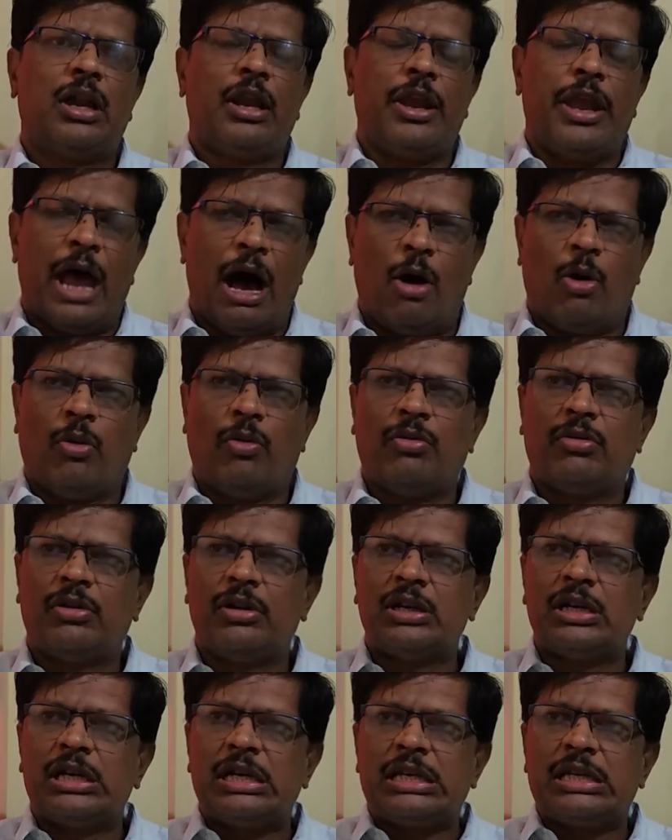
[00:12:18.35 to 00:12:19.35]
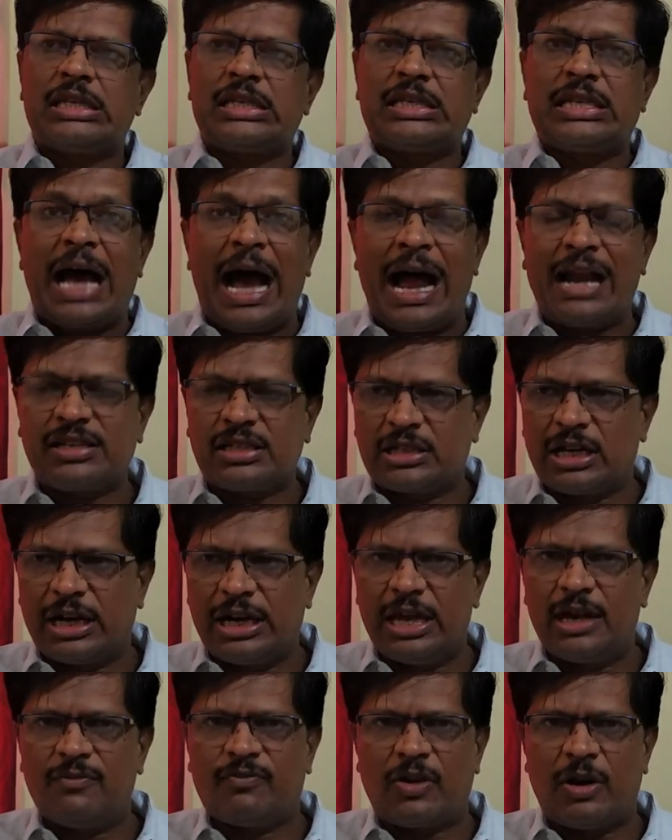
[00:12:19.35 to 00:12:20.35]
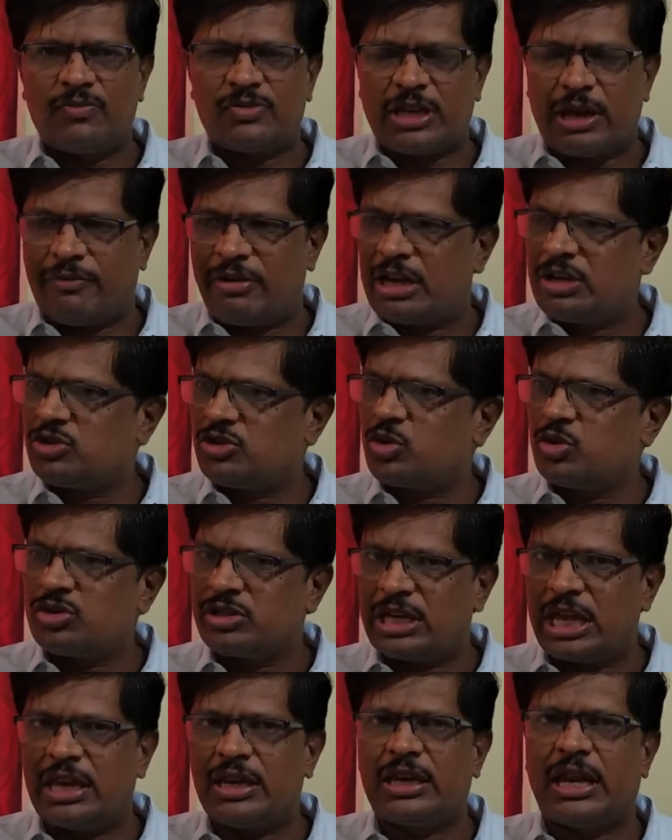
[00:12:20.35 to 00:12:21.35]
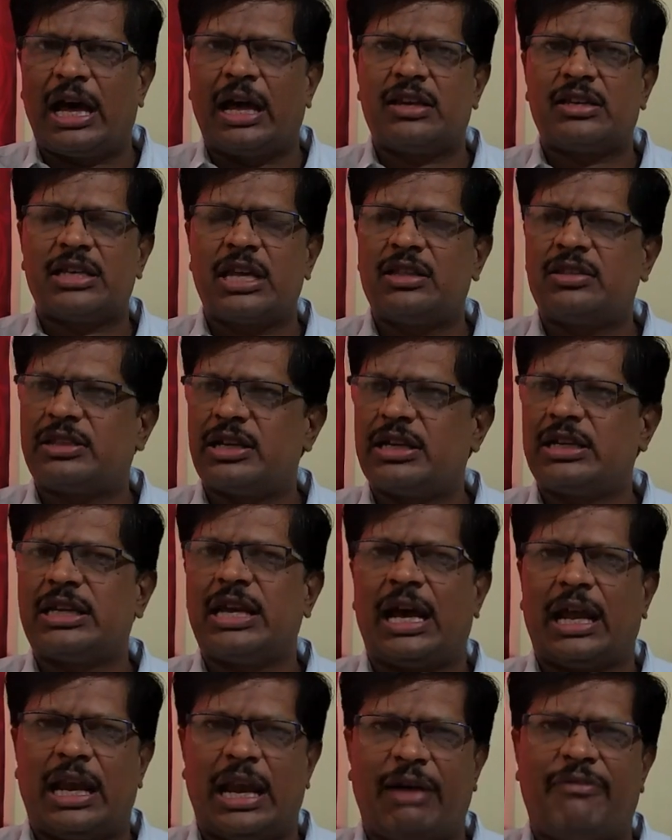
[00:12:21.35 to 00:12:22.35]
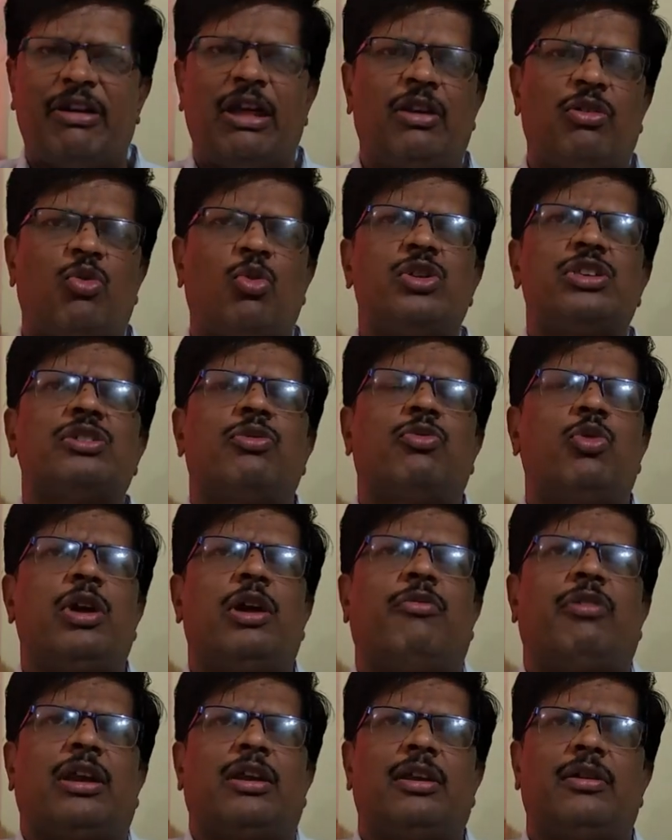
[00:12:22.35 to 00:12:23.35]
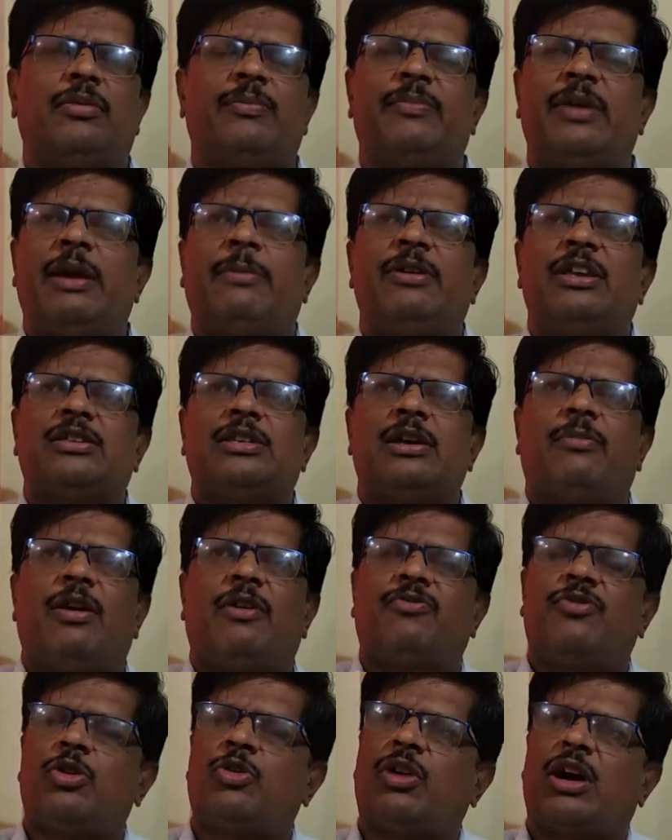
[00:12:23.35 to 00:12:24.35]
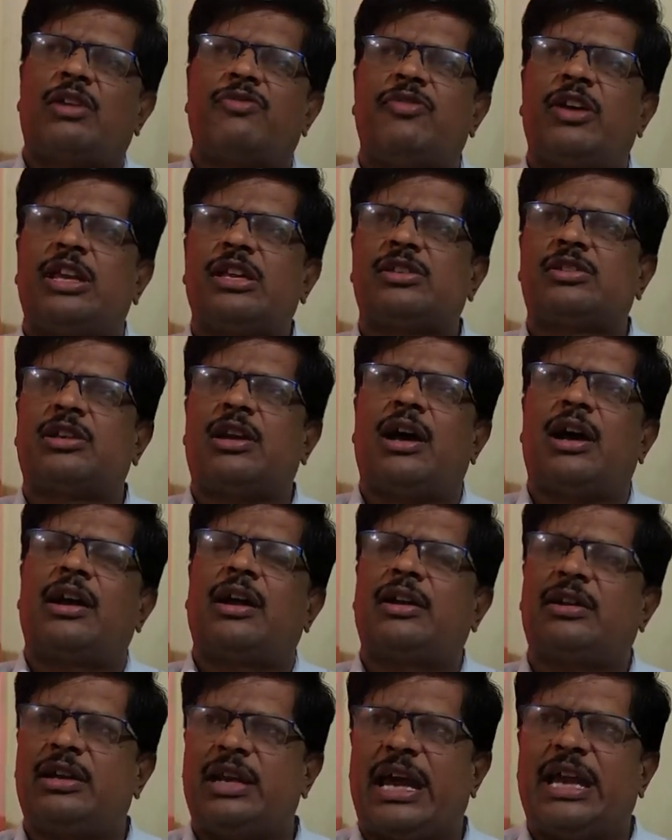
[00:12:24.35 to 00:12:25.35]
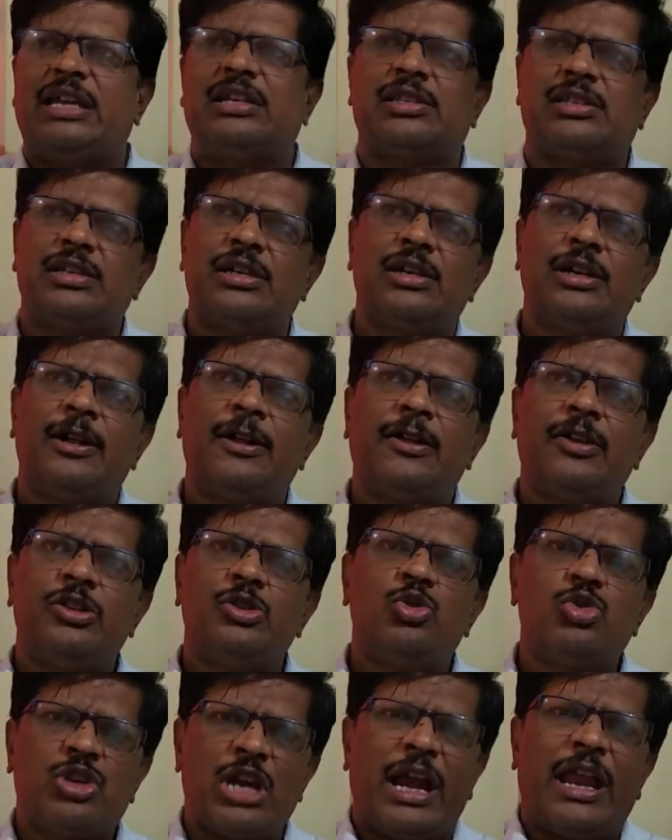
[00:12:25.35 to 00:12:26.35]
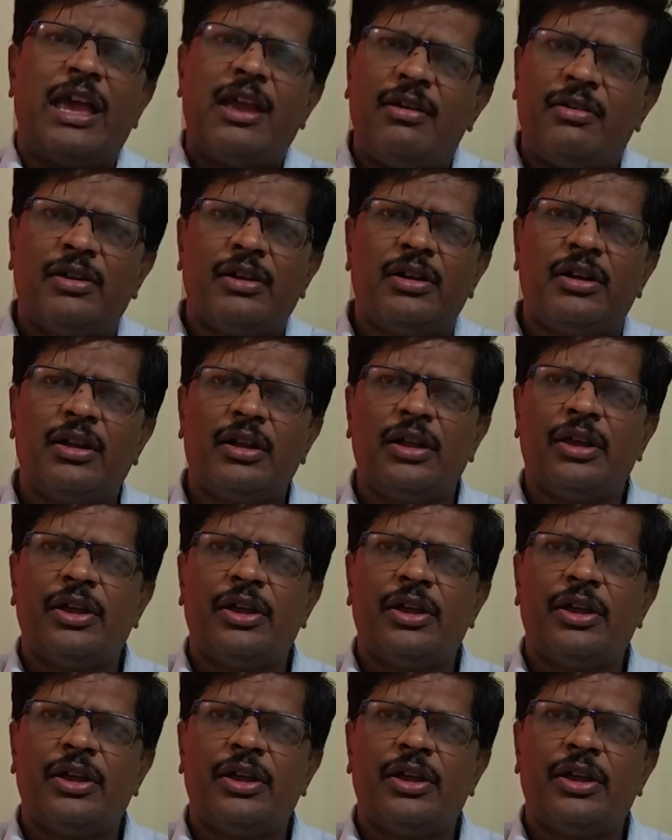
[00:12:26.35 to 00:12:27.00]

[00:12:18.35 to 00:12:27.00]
Now, start studying from 7 to 10 or 10:30 or 11, whoever, maybe some of you are very strong at nights, you study.